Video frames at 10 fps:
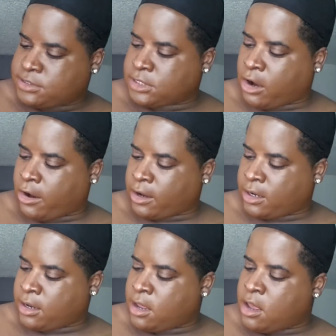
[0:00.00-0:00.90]
dark,
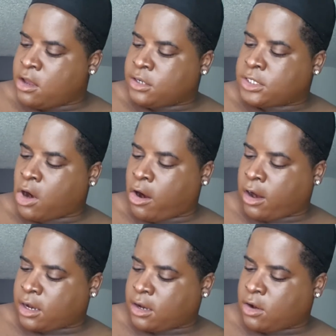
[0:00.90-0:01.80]

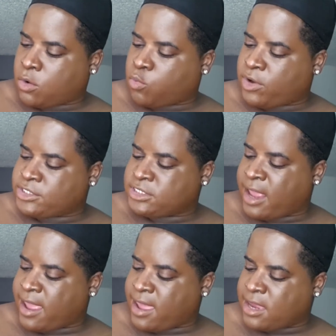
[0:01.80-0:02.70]
dark, rich
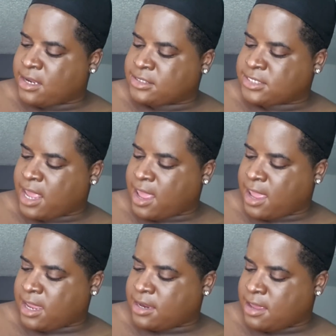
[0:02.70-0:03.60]
tan,
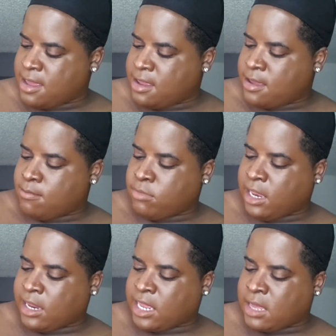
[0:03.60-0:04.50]
tan,
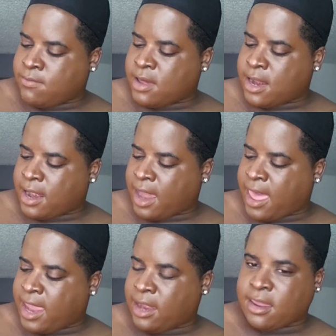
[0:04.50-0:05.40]
medium,
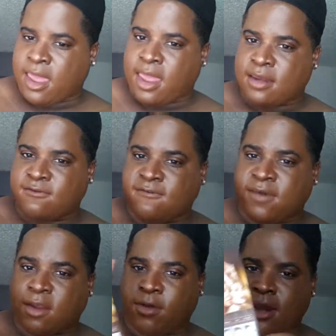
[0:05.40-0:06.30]
light, and very